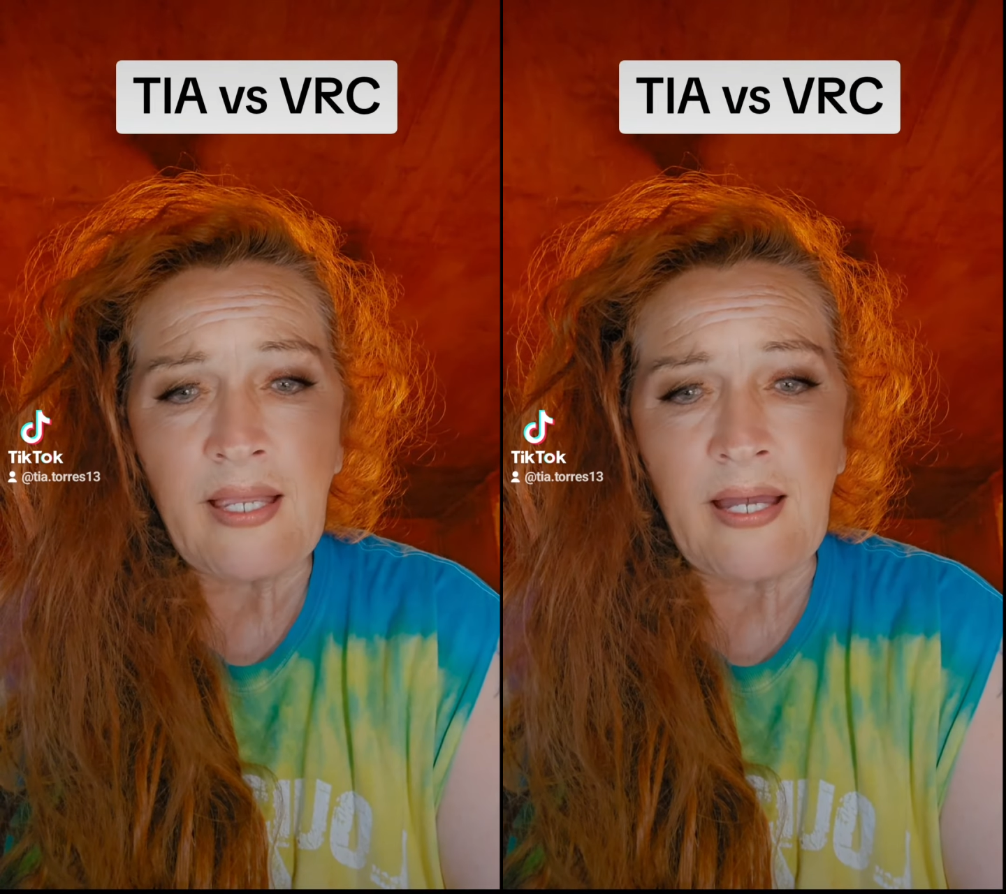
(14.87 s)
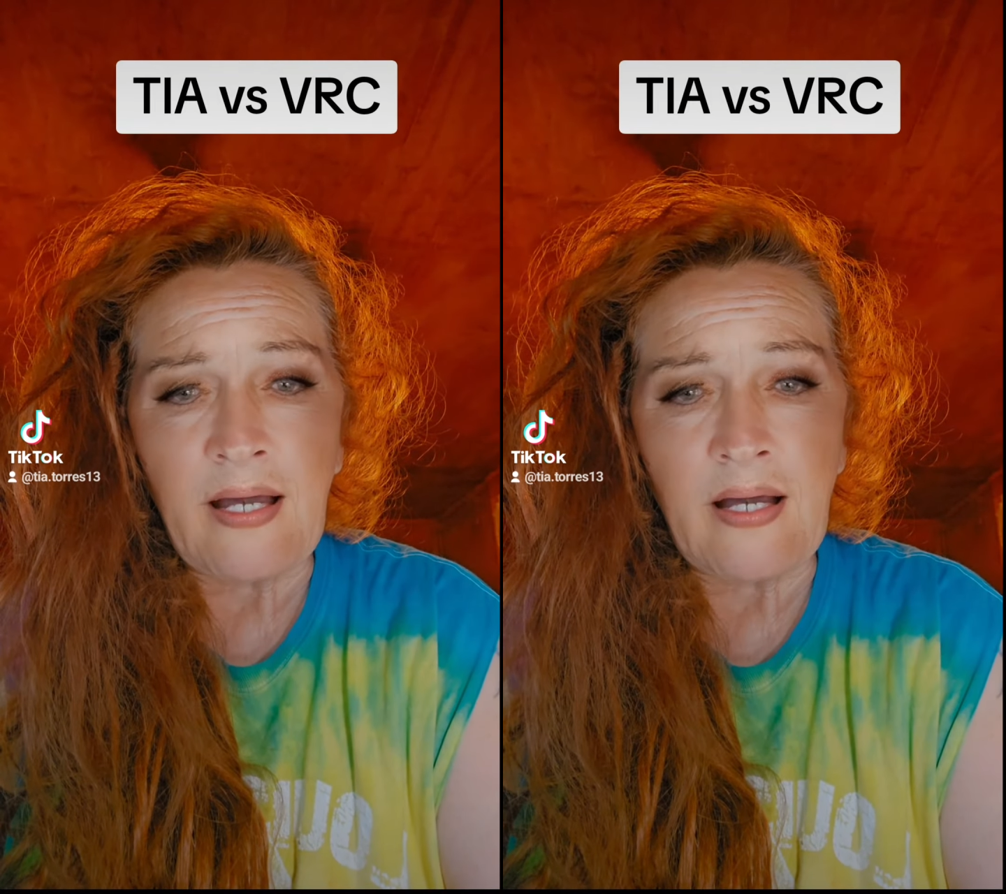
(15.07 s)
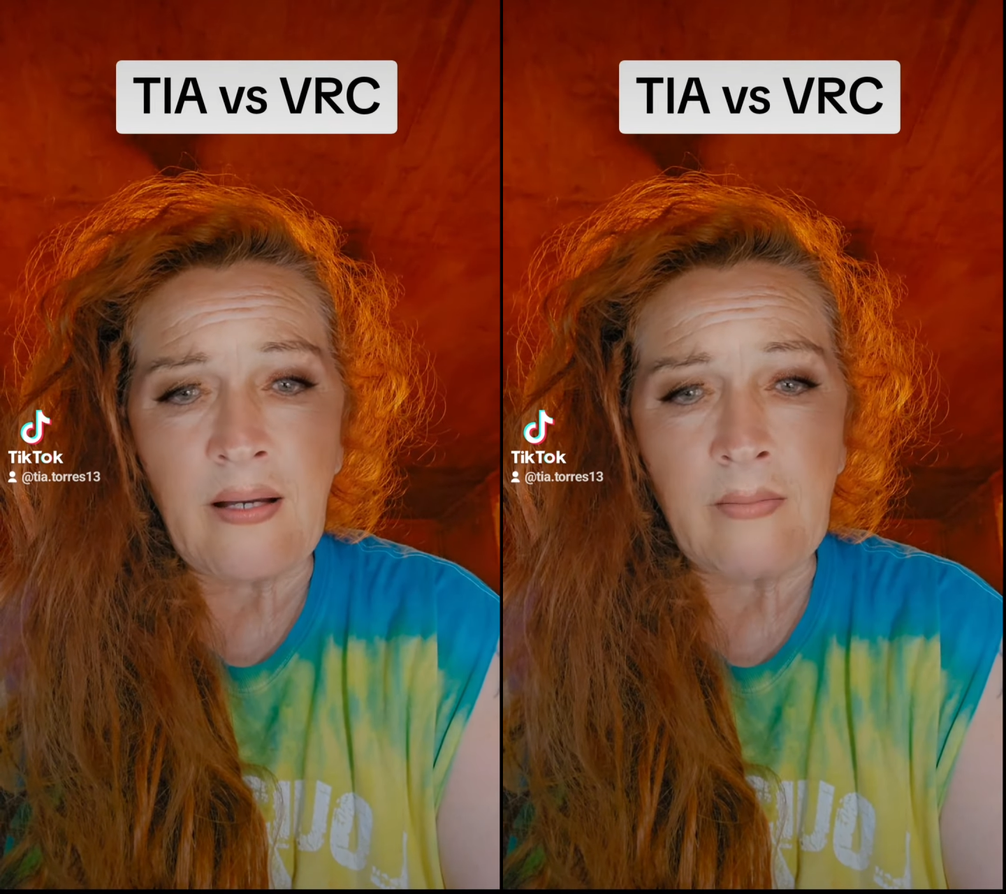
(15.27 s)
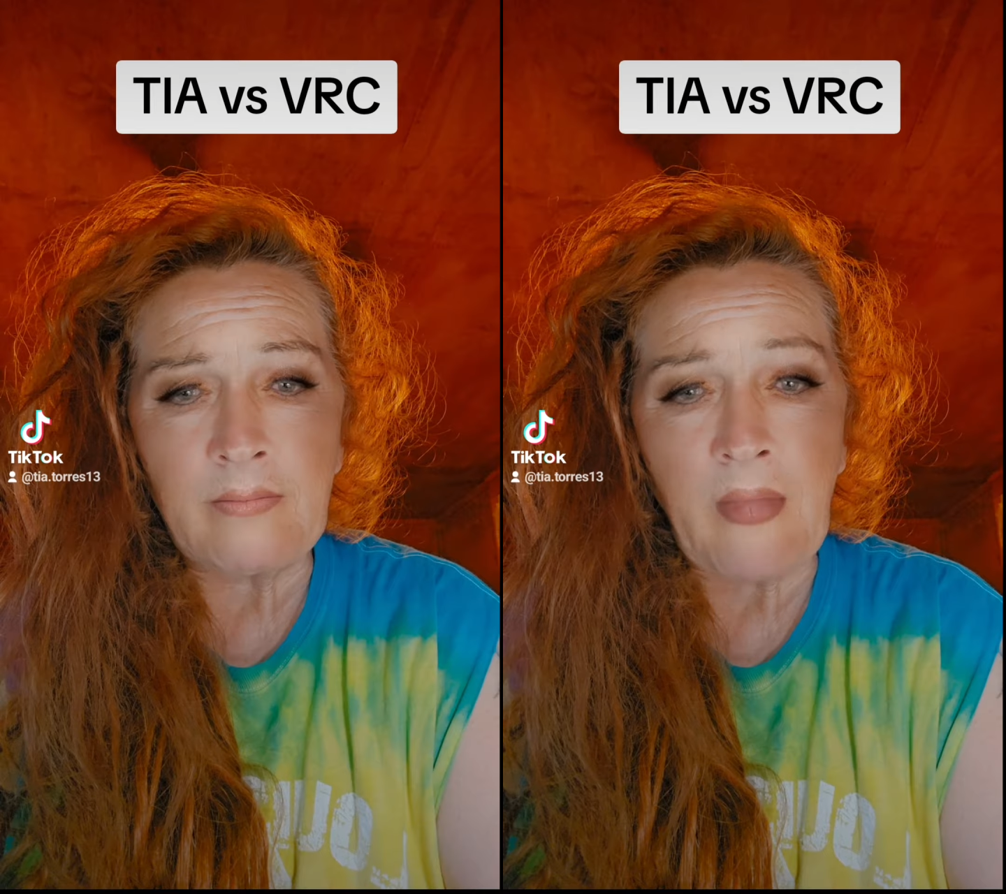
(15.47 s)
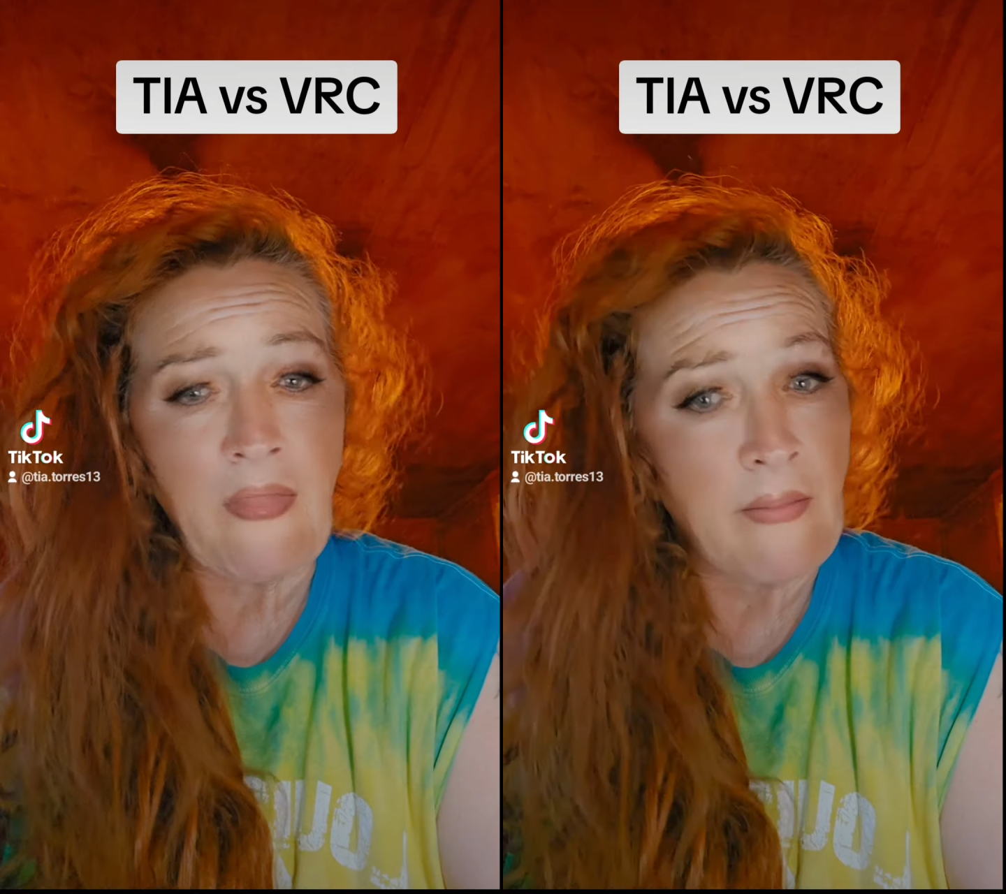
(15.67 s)

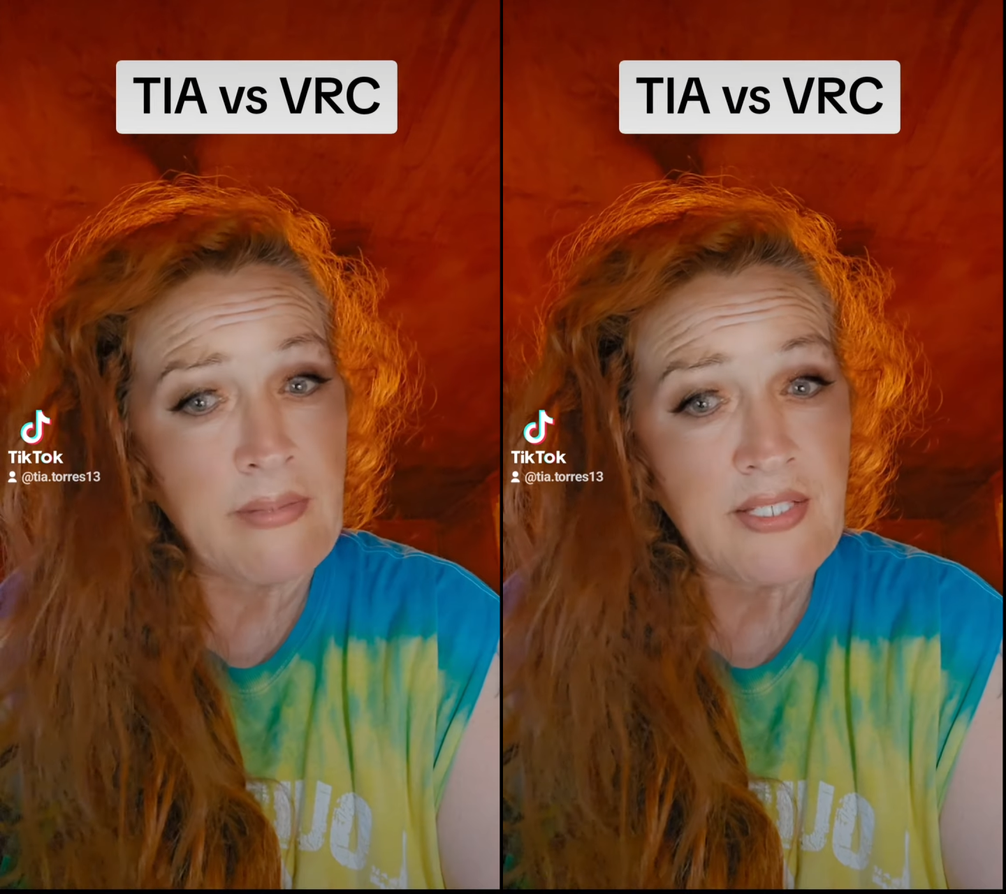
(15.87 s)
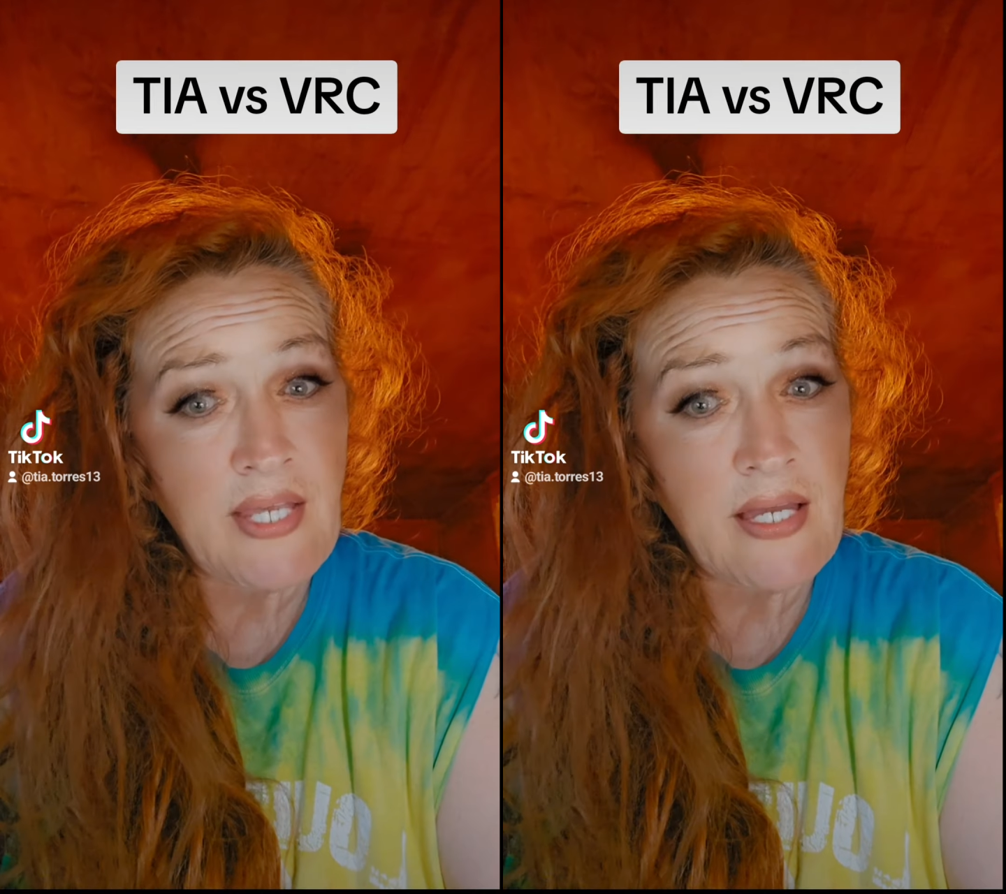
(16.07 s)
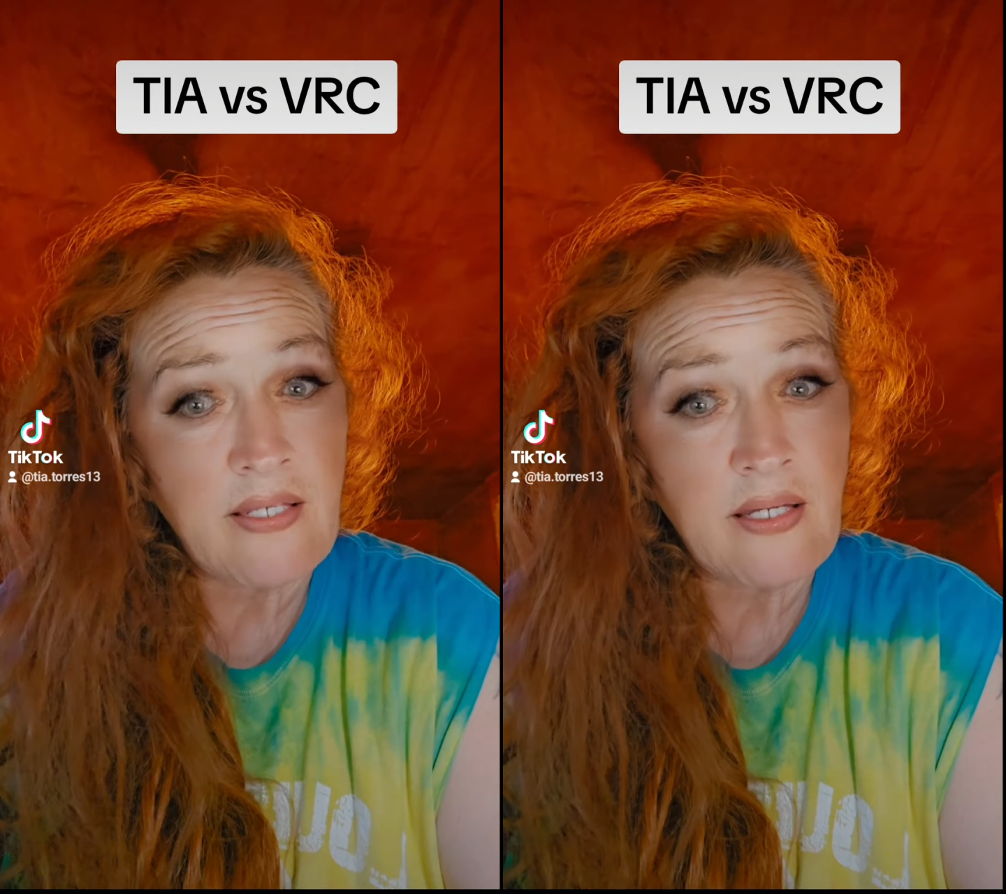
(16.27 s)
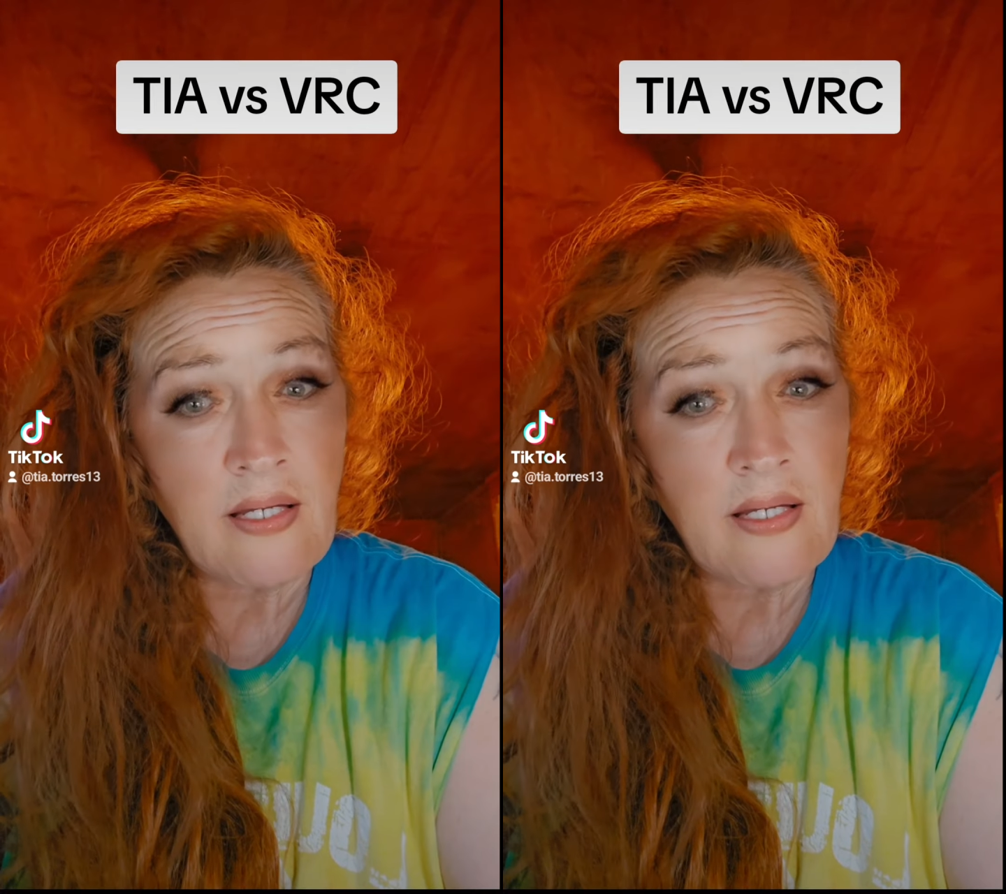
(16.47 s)
Now that being said,